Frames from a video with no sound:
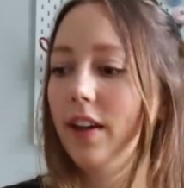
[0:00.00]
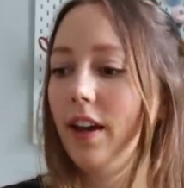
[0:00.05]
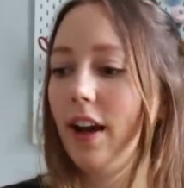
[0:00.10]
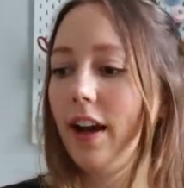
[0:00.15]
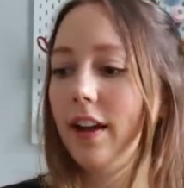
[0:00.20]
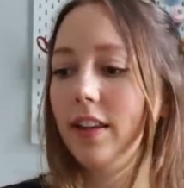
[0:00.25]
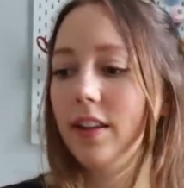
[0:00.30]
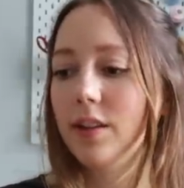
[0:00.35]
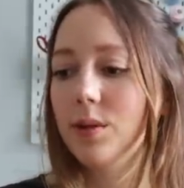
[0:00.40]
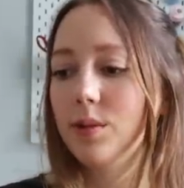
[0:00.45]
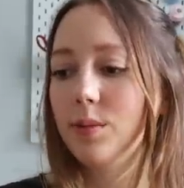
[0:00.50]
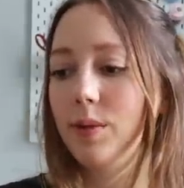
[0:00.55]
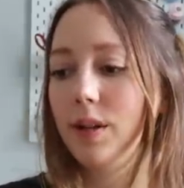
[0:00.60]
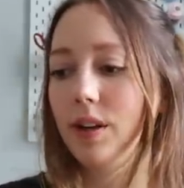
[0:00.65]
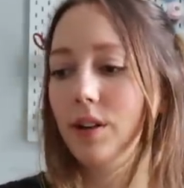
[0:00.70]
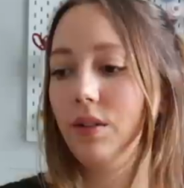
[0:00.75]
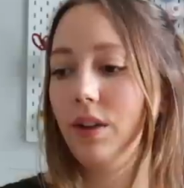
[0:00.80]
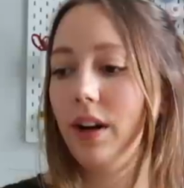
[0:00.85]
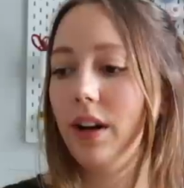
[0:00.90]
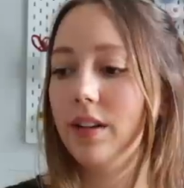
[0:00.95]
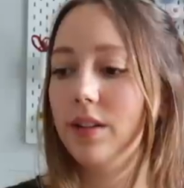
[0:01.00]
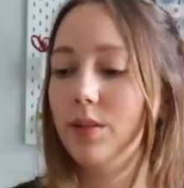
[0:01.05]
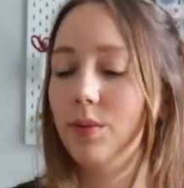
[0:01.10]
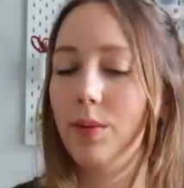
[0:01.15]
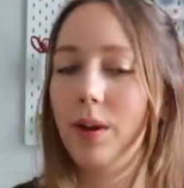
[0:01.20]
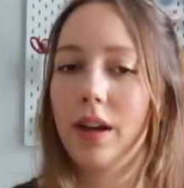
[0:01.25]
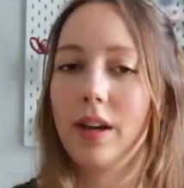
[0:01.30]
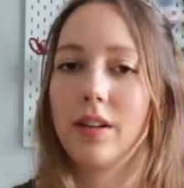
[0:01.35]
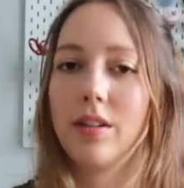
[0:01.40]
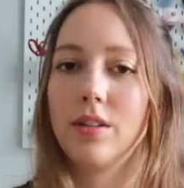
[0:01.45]
I think this would be a great
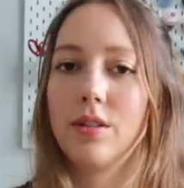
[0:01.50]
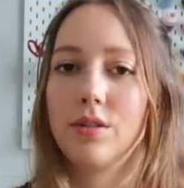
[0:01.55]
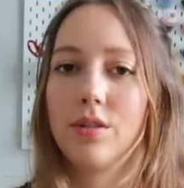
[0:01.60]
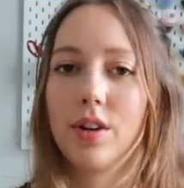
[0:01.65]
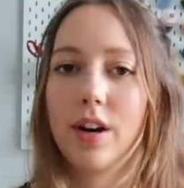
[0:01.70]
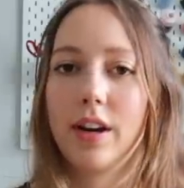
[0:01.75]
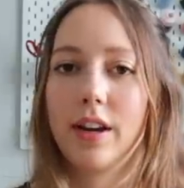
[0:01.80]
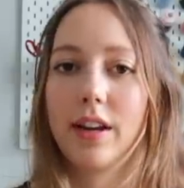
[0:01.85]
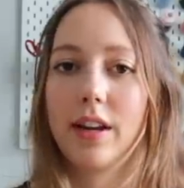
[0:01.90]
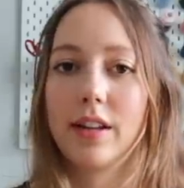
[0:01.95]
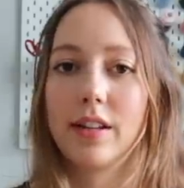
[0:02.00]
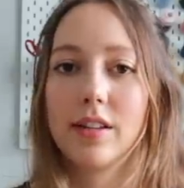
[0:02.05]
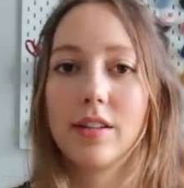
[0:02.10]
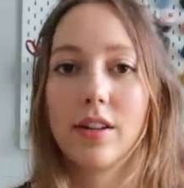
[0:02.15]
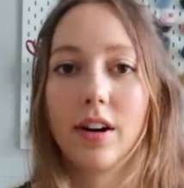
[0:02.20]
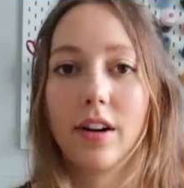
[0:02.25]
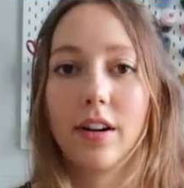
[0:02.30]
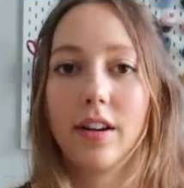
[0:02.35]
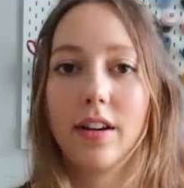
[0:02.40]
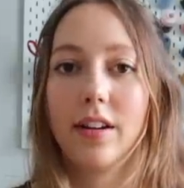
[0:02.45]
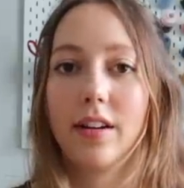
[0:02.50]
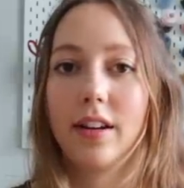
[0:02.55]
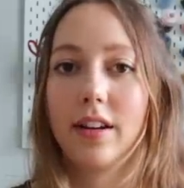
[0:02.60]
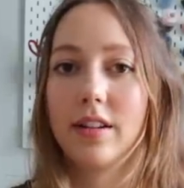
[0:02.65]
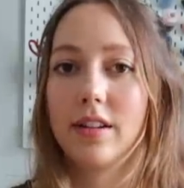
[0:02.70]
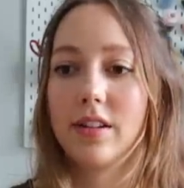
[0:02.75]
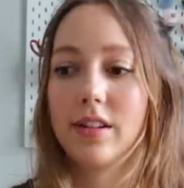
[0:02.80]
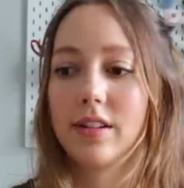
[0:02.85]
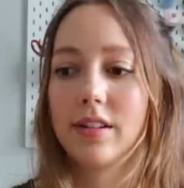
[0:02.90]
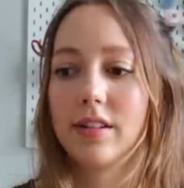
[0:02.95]
way to try and get started
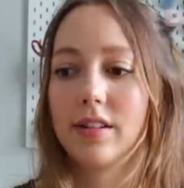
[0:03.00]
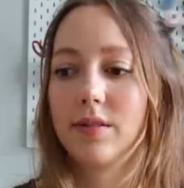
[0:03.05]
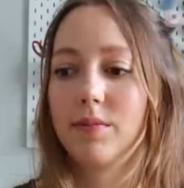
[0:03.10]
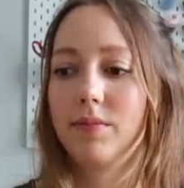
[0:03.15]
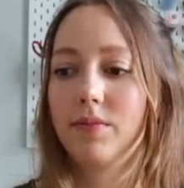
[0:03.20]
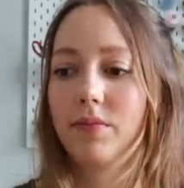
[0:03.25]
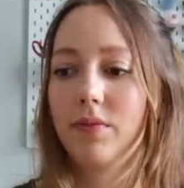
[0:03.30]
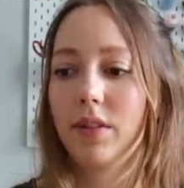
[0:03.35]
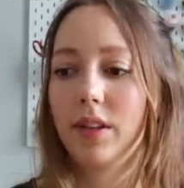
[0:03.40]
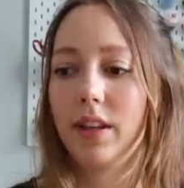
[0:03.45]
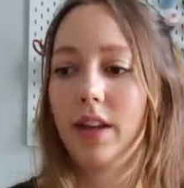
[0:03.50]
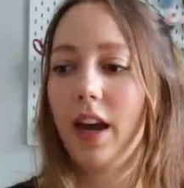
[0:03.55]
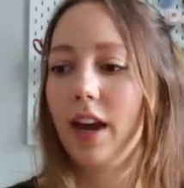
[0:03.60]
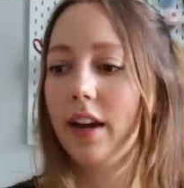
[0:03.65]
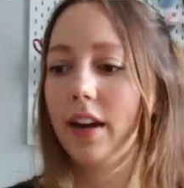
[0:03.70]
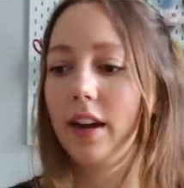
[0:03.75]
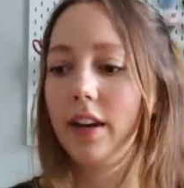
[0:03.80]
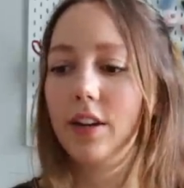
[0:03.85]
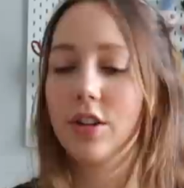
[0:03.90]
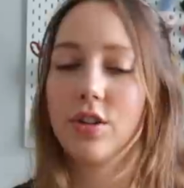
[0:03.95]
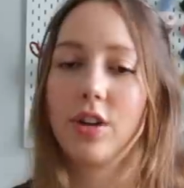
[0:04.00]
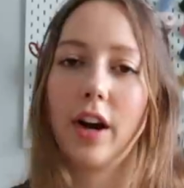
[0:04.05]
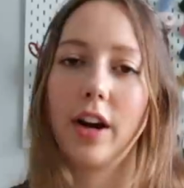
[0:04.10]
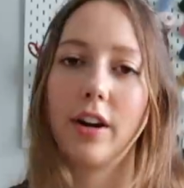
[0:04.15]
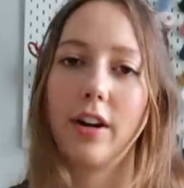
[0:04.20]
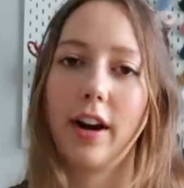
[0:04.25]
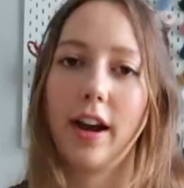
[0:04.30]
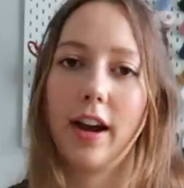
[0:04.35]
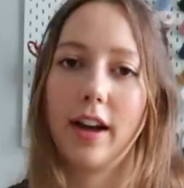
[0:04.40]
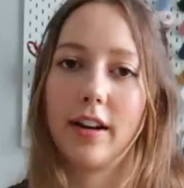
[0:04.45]
and just yeah, kind of try
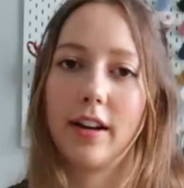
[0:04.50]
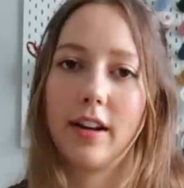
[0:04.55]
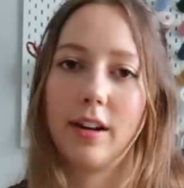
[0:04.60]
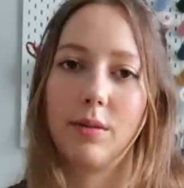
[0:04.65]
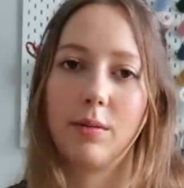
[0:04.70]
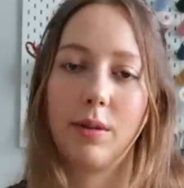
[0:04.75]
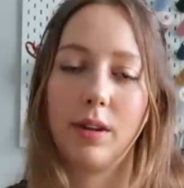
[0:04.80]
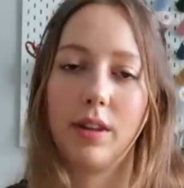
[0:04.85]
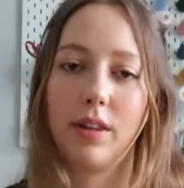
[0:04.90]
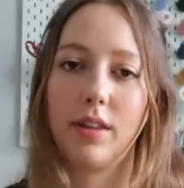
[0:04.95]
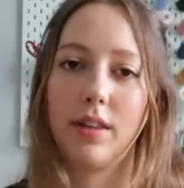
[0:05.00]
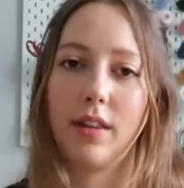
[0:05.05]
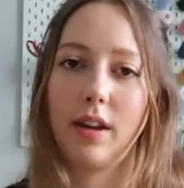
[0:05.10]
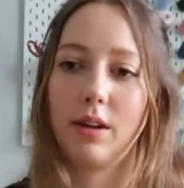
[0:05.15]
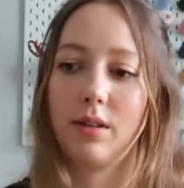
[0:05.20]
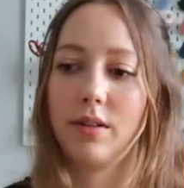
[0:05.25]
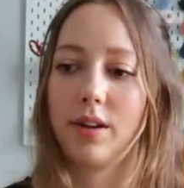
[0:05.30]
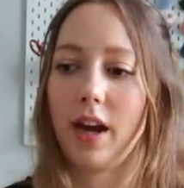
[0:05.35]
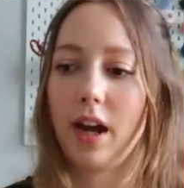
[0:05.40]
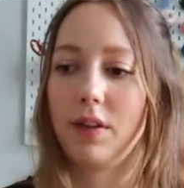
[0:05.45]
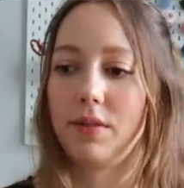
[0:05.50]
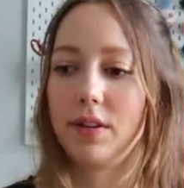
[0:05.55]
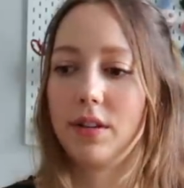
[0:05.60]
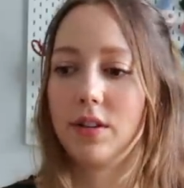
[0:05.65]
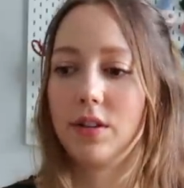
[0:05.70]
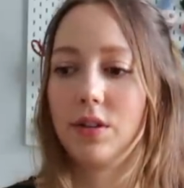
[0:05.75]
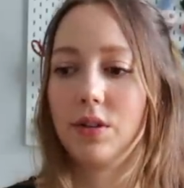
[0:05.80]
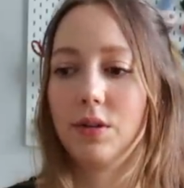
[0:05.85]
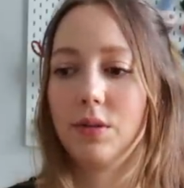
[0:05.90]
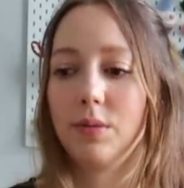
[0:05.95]
your hand at it without having
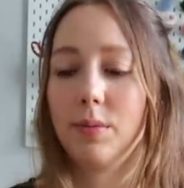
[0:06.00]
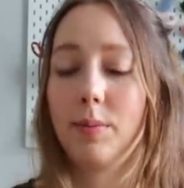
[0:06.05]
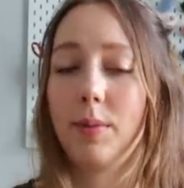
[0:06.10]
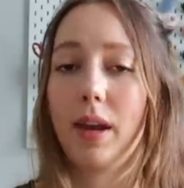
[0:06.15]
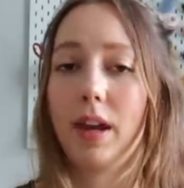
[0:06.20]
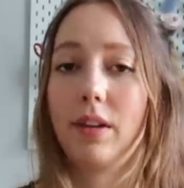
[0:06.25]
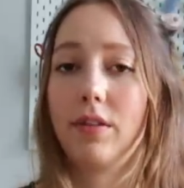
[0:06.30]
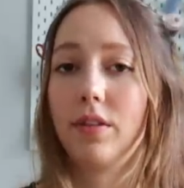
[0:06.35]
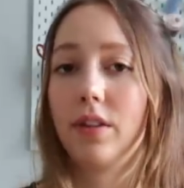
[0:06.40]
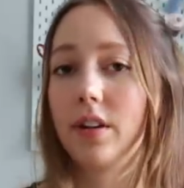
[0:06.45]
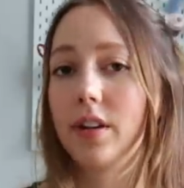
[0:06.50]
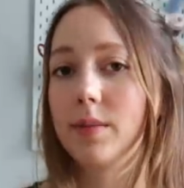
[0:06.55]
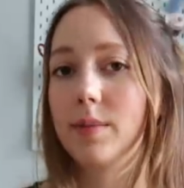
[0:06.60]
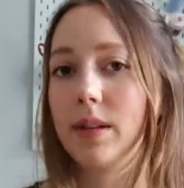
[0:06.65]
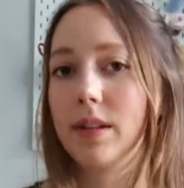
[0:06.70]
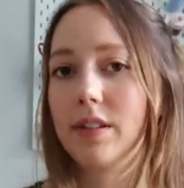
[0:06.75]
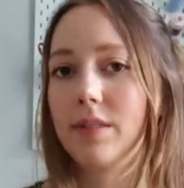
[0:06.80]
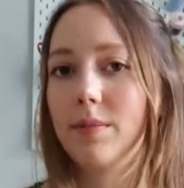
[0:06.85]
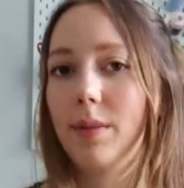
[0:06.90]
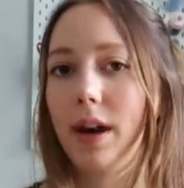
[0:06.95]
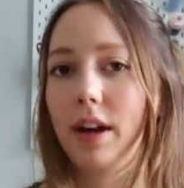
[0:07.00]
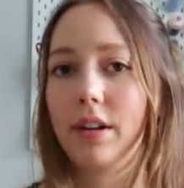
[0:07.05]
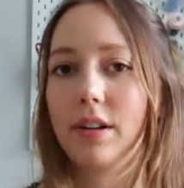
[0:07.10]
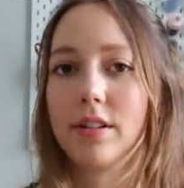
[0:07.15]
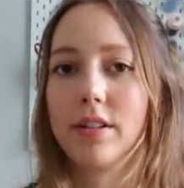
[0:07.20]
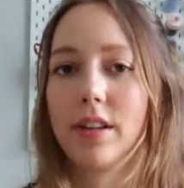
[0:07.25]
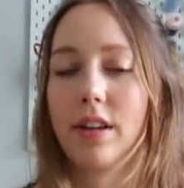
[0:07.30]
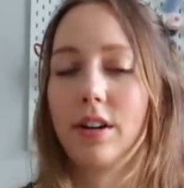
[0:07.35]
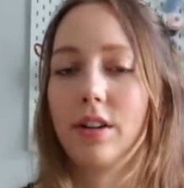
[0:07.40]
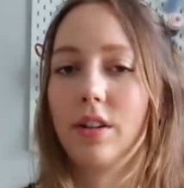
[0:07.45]
to pay for expensive
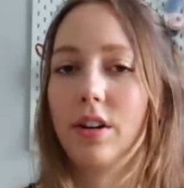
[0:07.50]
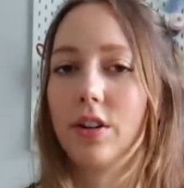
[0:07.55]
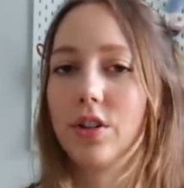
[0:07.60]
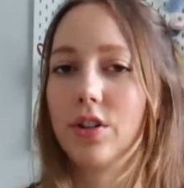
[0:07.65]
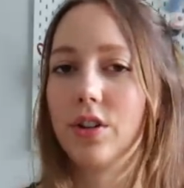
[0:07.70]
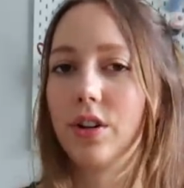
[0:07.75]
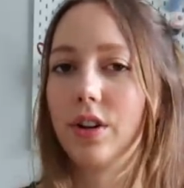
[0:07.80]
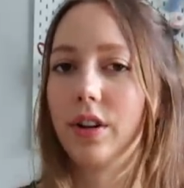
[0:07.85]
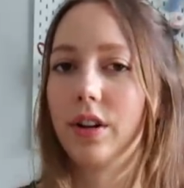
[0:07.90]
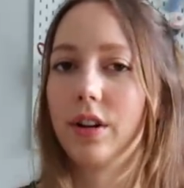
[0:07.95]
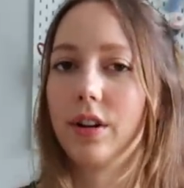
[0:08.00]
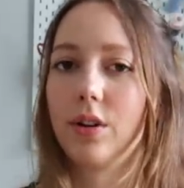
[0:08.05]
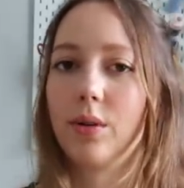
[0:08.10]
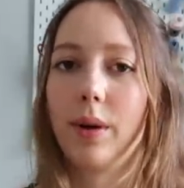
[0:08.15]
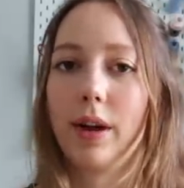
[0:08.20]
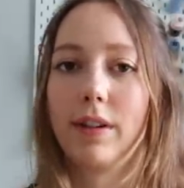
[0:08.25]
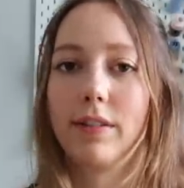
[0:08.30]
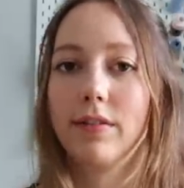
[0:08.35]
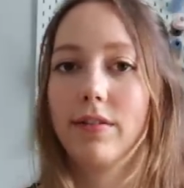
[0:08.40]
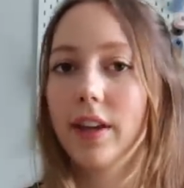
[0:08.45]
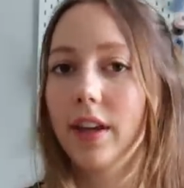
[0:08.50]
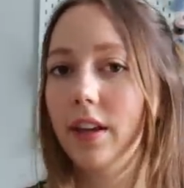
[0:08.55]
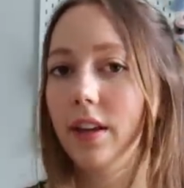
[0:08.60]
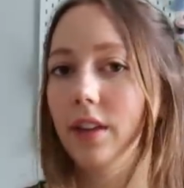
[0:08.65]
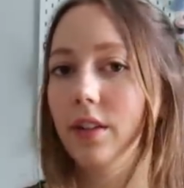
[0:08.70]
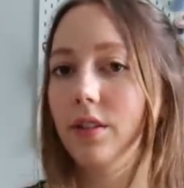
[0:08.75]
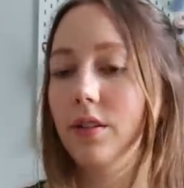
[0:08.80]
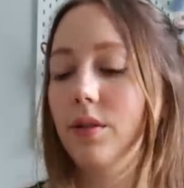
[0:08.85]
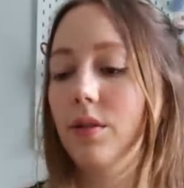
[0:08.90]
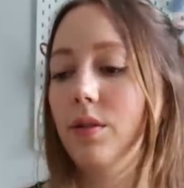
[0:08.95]
patterns that you're not sure are going to quite fit
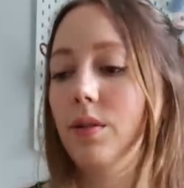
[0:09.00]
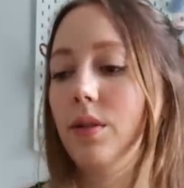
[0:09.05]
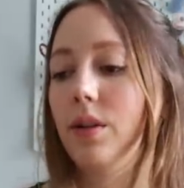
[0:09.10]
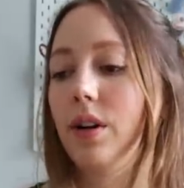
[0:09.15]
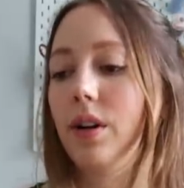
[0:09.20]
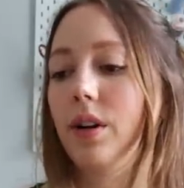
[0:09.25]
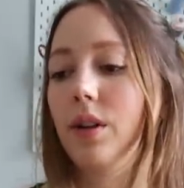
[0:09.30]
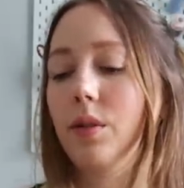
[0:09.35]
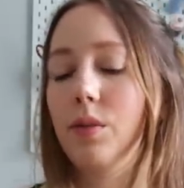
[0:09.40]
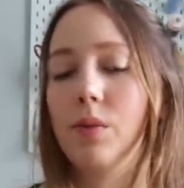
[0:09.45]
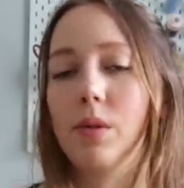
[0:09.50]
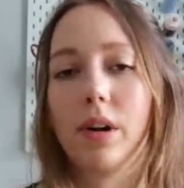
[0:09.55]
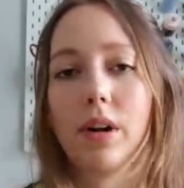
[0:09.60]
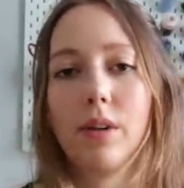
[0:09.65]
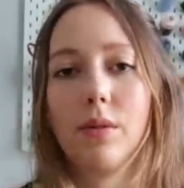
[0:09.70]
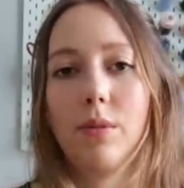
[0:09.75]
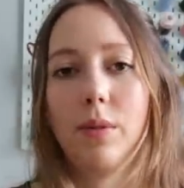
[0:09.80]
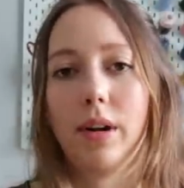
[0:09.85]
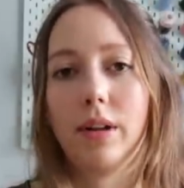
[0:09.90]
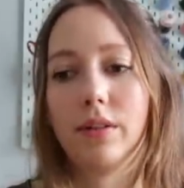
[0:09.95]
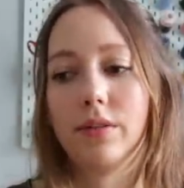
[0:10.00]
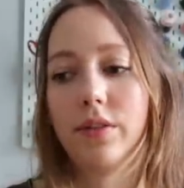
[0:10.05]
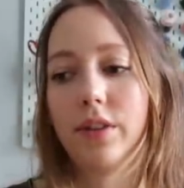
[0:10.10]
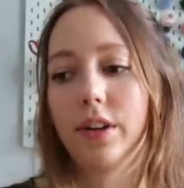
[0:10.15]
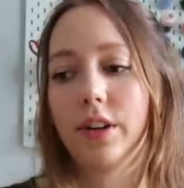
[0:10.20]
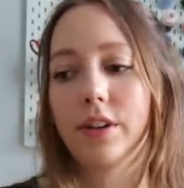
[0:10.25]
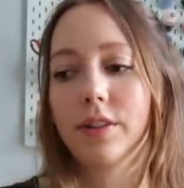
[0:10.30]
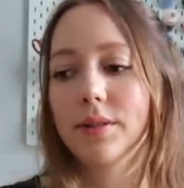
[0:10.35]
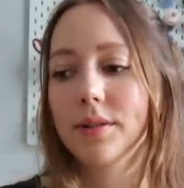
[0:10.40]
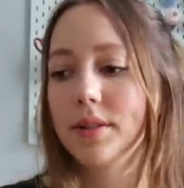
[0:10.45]
you or work well for you.